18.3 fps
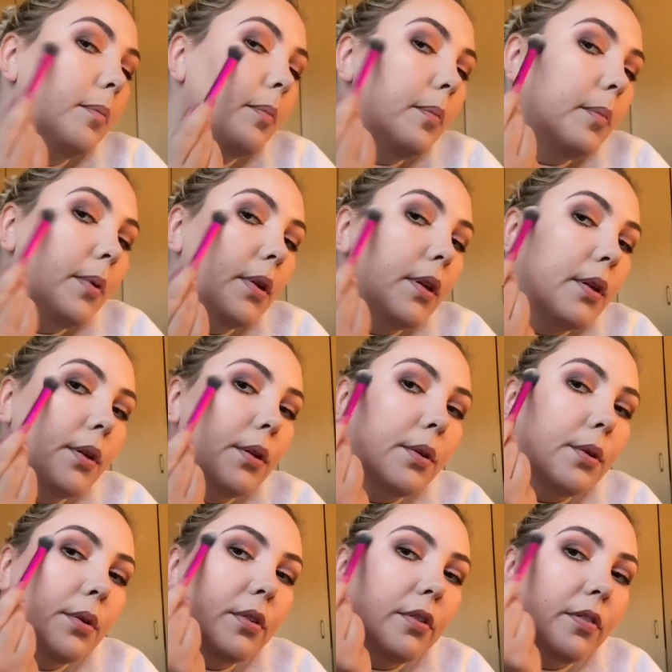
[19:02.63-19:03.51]

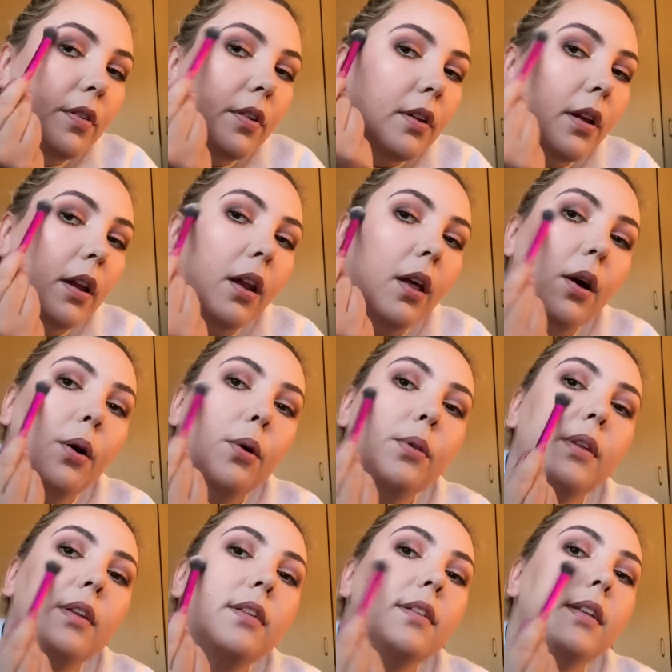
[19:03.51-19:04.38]
Beautiful glow
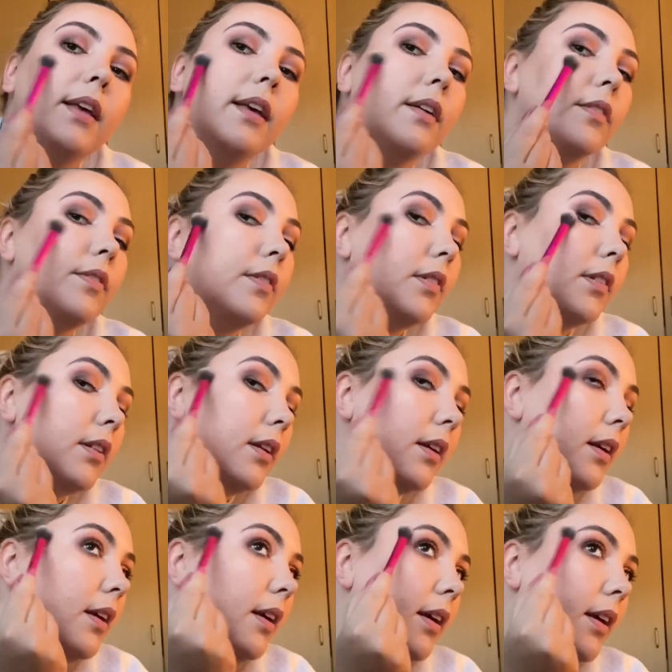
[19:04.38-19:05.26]
this gives.
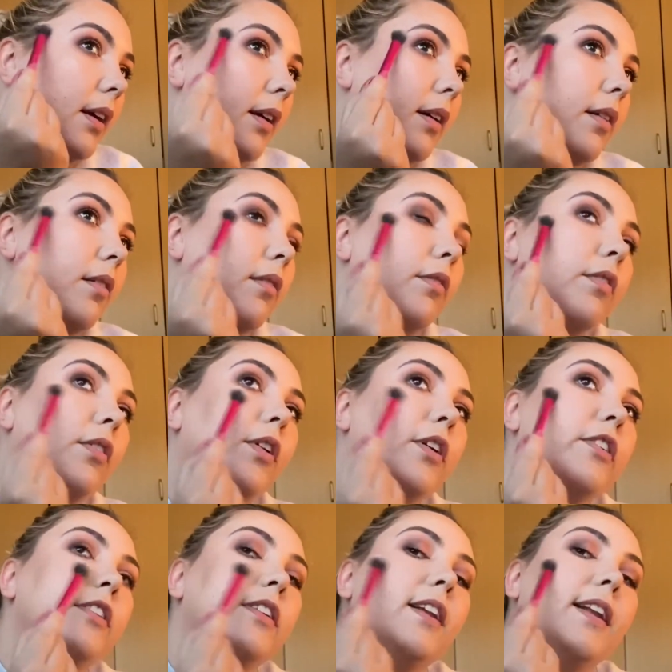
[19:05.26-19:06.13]

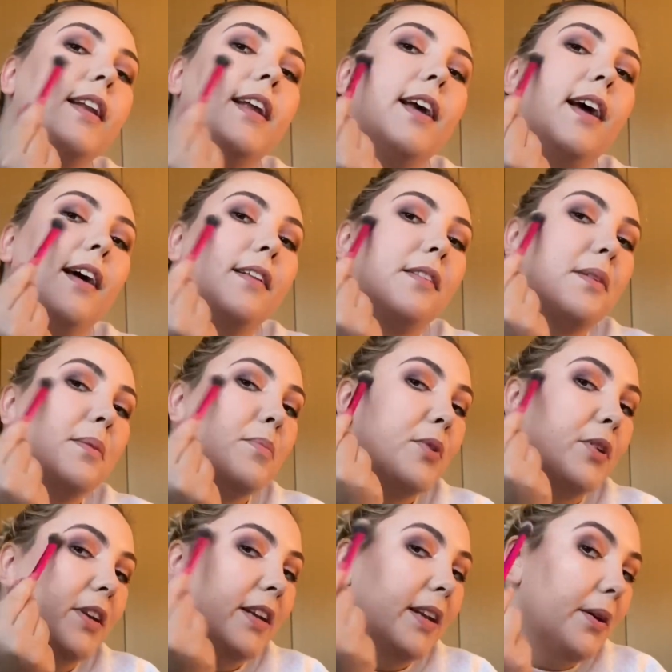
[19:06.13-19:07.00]
Unfortunately, as I'm
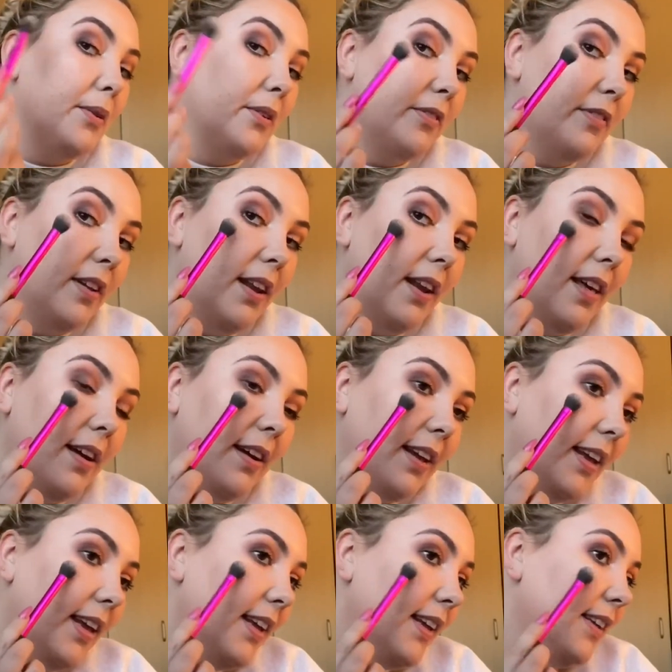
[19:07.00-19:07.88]
running out of
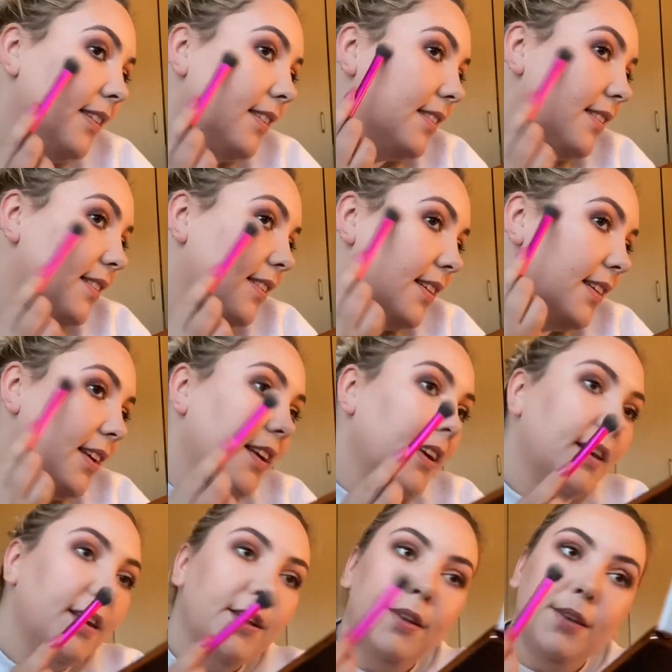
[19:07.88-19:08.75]
light,
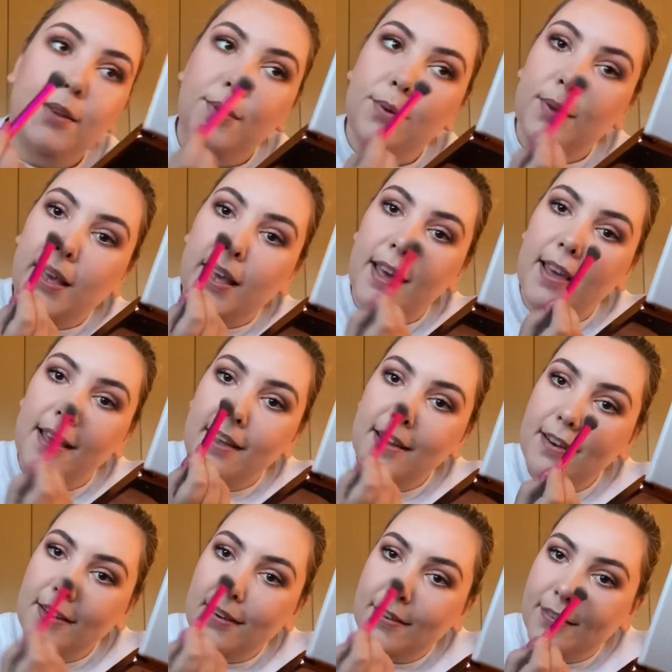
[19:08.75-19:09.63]
you
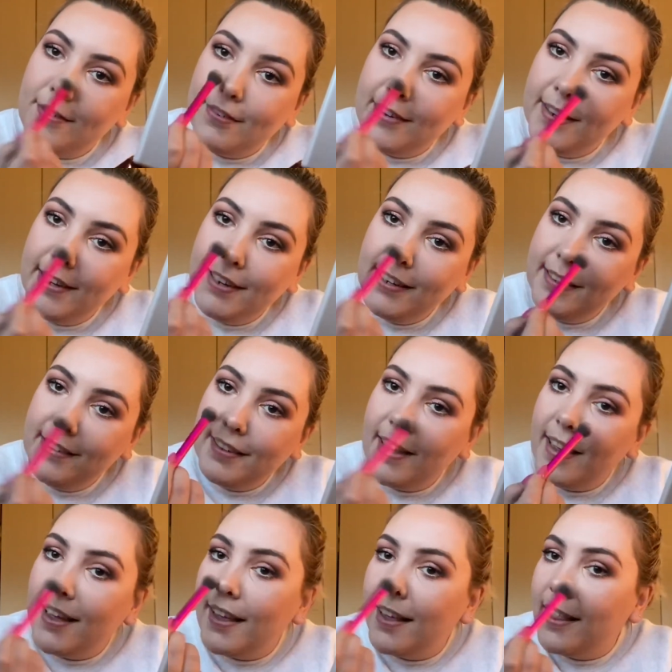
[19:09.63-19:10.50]
can't really
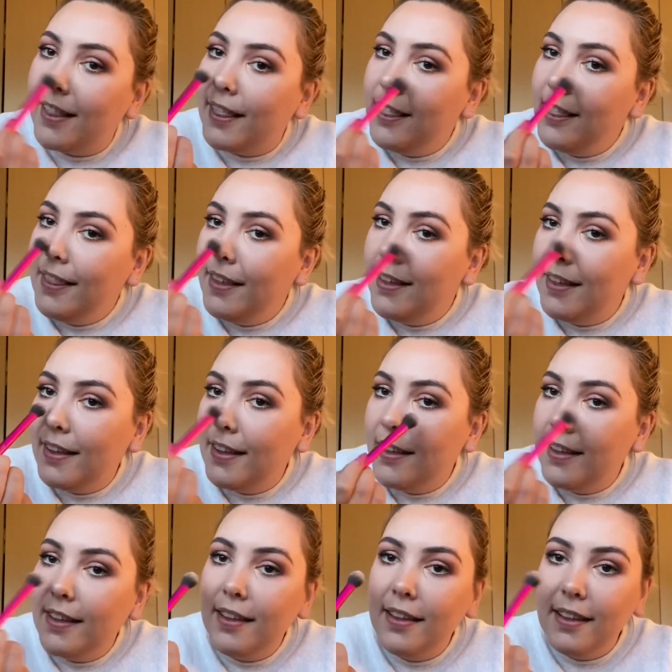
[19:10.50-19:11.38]
tell
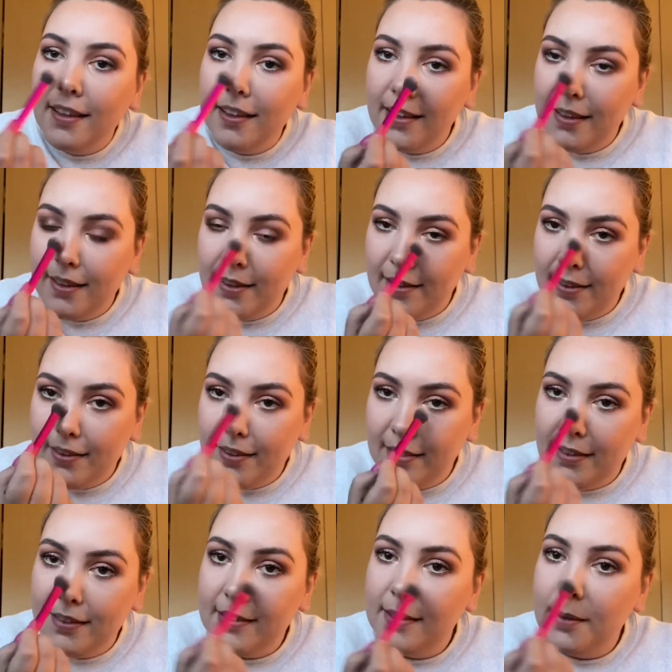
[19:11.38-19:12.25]

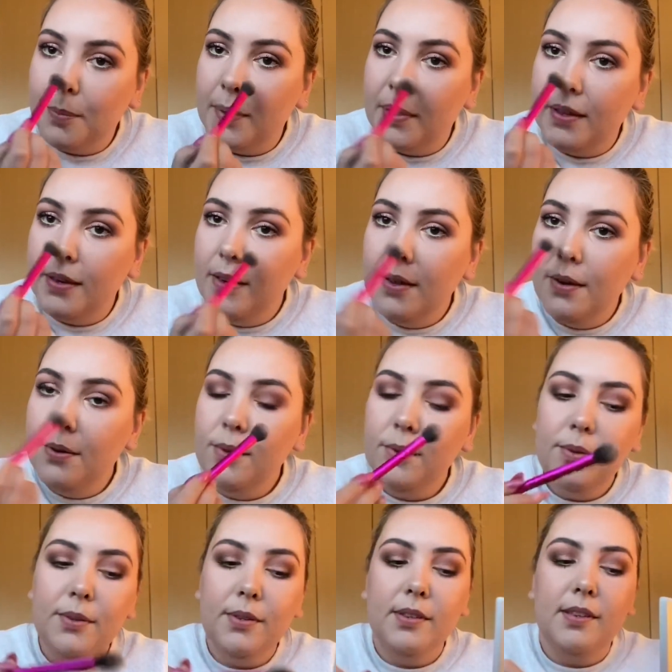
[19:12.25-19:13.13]
on the tip of the
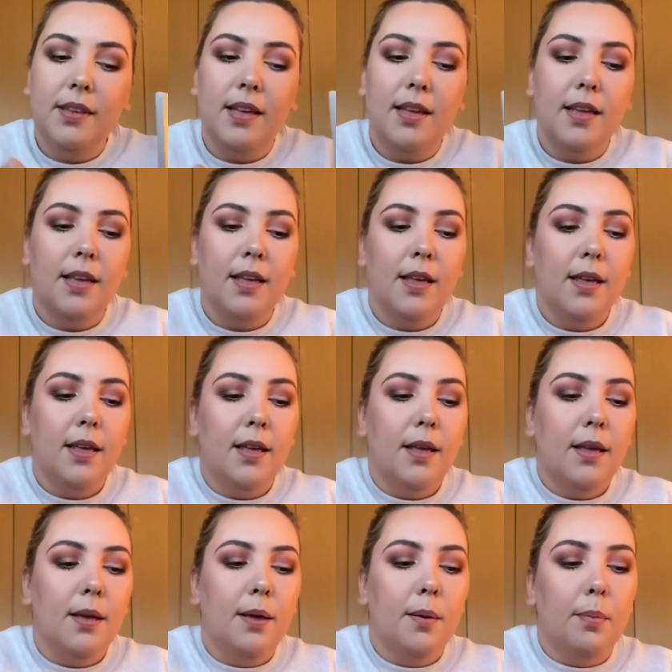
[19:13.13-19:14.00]
nose,
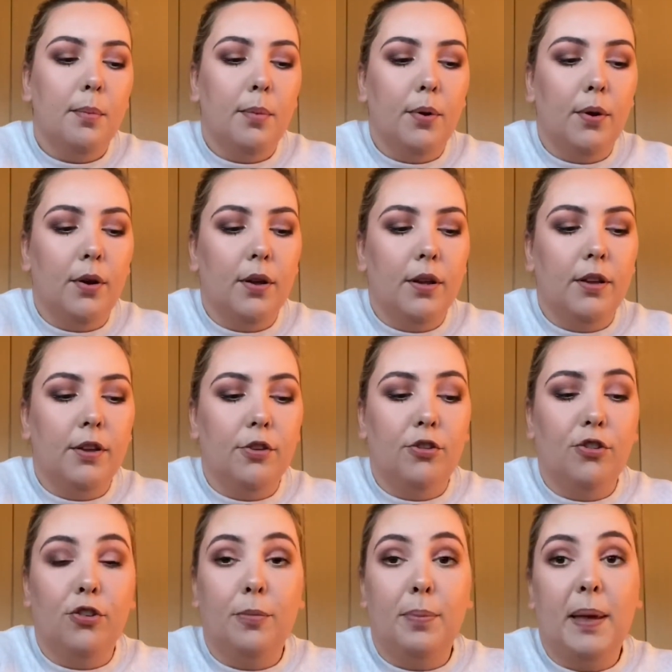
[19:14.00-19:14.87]
but you
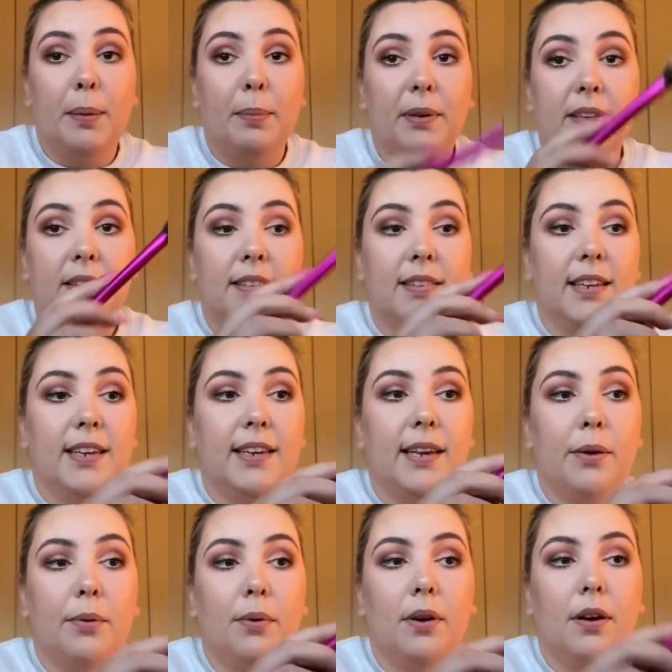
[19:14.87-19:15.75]
should be able to see
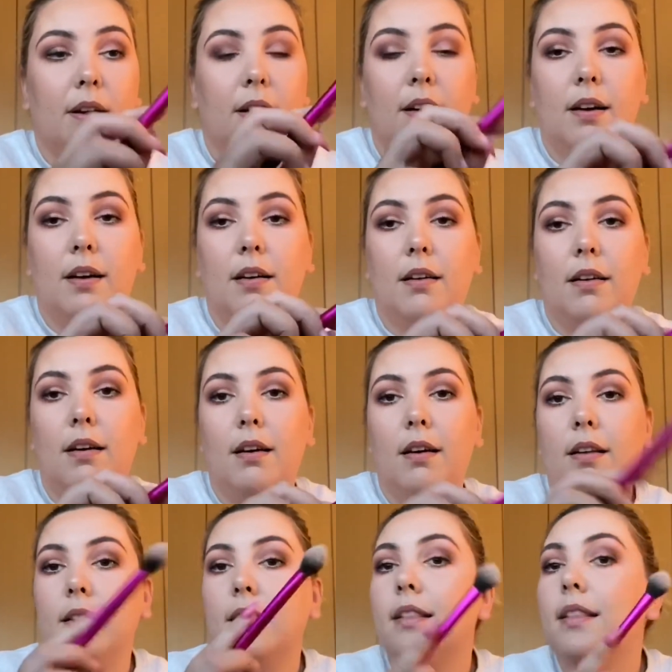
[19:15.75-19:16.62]
now
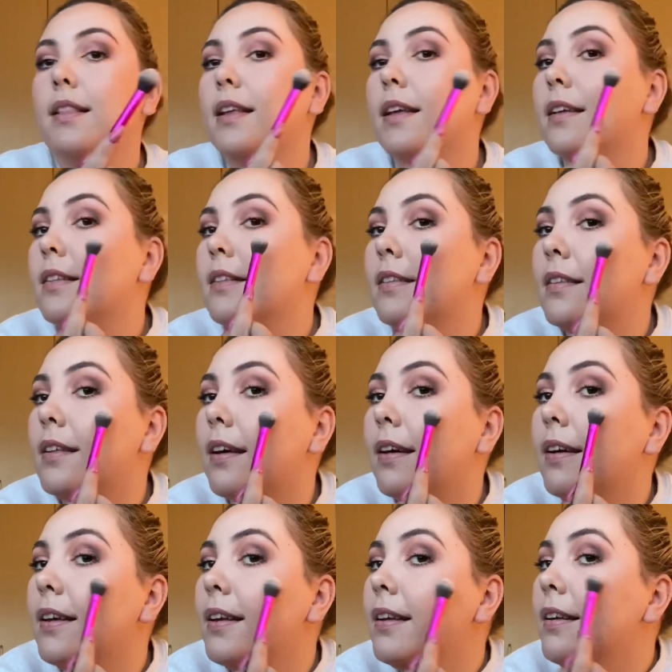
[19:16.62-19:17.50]
on this
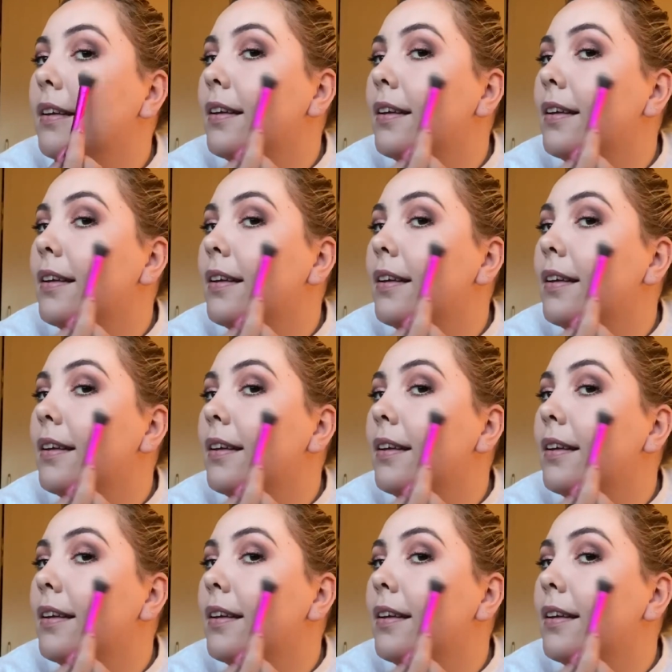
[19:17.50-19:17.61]
side.